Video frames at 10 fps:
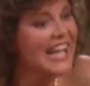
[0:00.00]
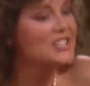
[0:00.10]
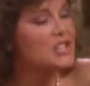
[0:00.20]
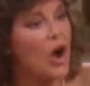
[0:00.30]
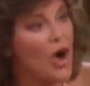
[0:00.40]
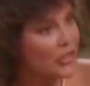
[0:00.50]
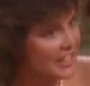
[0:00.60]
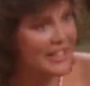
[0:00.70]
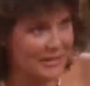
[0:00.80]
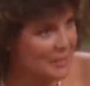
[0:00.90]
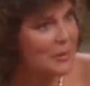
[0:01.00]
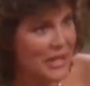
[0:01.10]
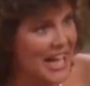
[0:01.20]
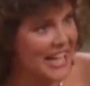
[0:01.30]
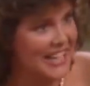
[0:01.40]
It's called The Living
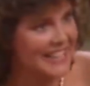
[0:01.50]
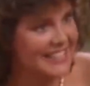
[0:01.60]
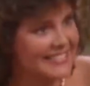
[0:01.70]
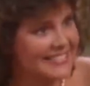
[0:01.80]
Planet.